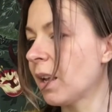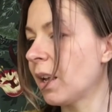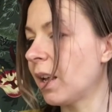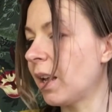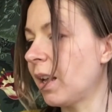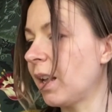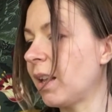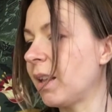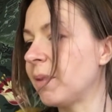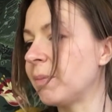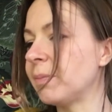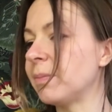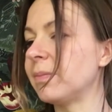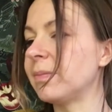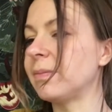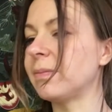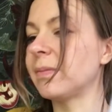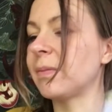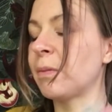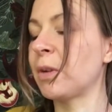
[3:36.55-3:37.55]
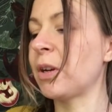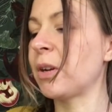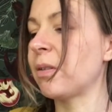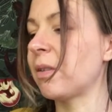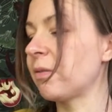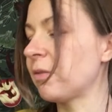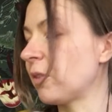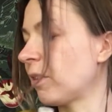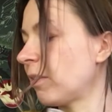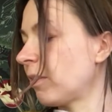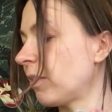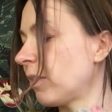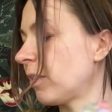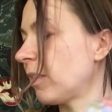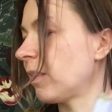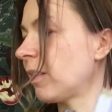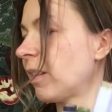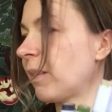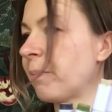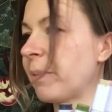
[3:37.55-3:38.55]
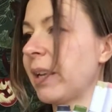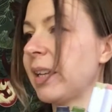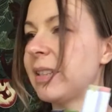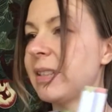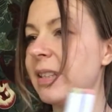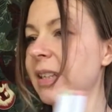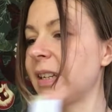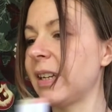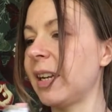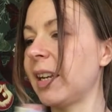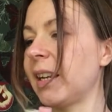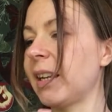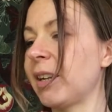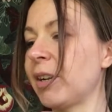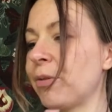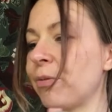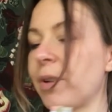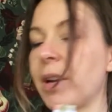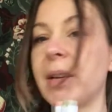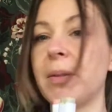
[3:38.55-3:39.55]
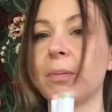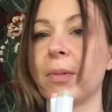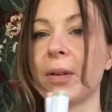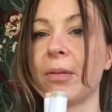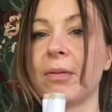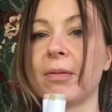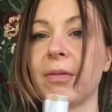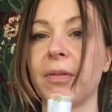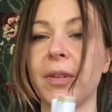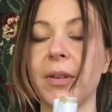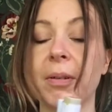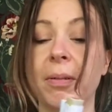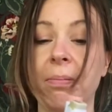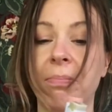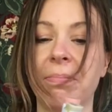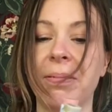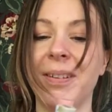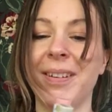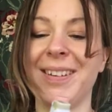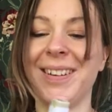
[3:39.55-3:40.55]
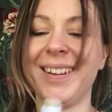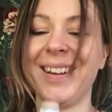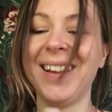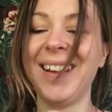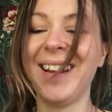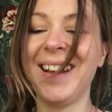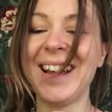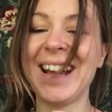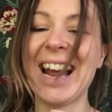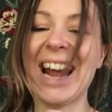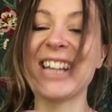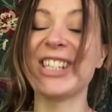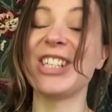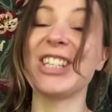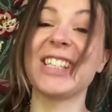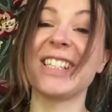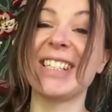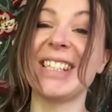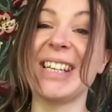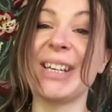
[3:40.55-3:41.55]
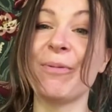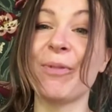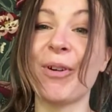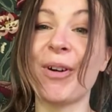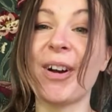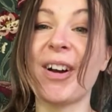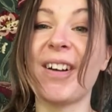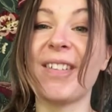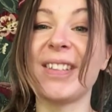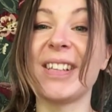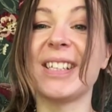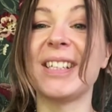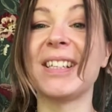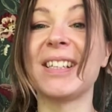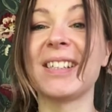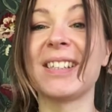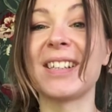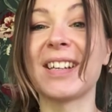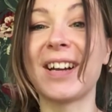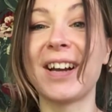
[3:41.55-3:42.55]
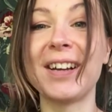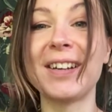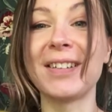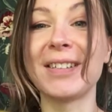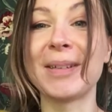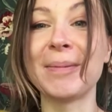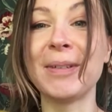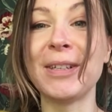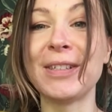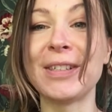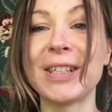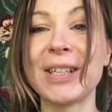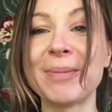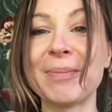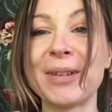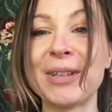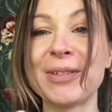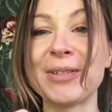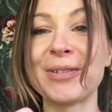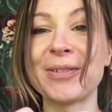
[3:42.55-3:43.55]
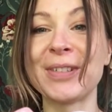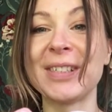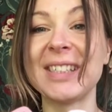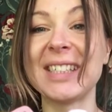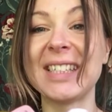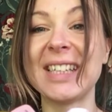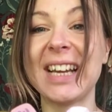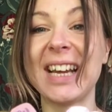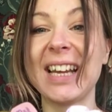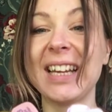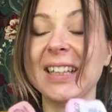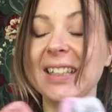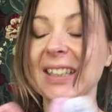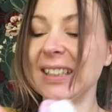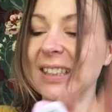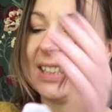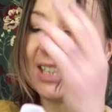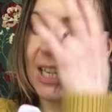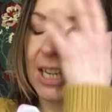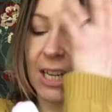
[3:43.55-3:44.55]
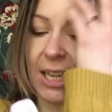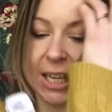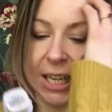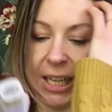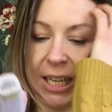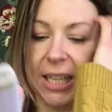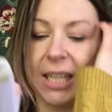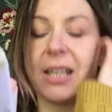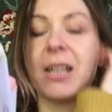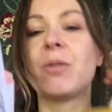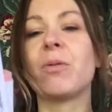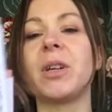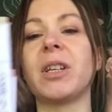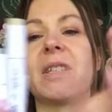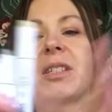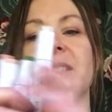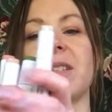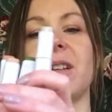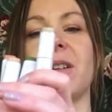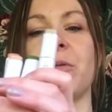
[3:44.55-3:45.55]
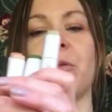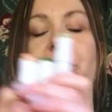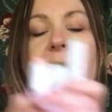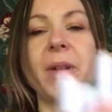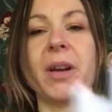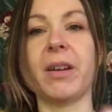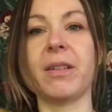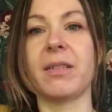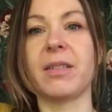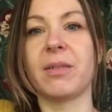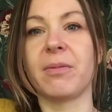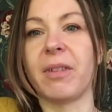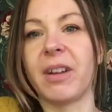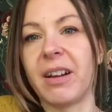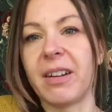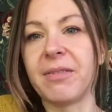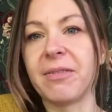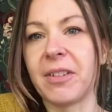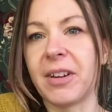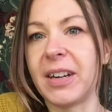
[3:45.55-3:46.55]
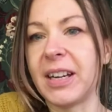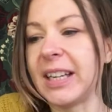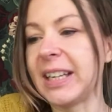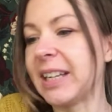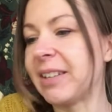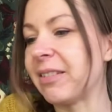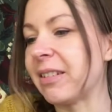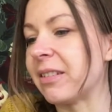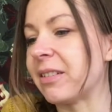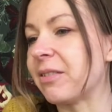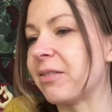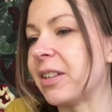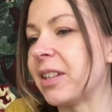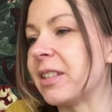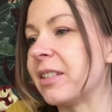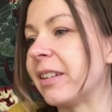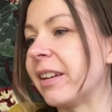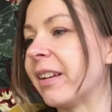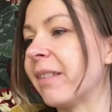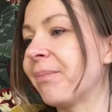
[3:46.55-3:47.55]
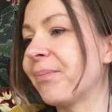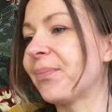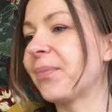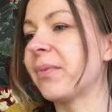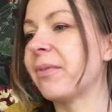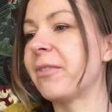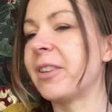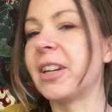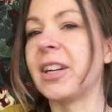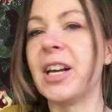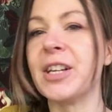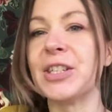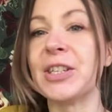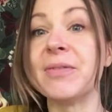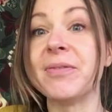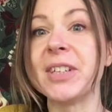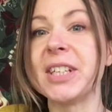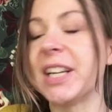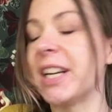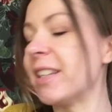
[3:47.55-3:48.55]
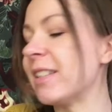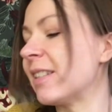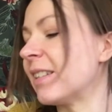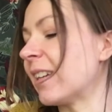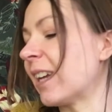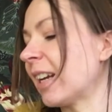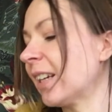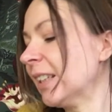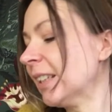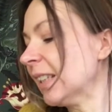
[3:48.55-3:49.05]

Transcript: You know, I've got basically a rainbow of them. As you can see, this is the colours I'm using in my drawing today, which I will post when I finally get around to finishing it. I feel like doing videos today.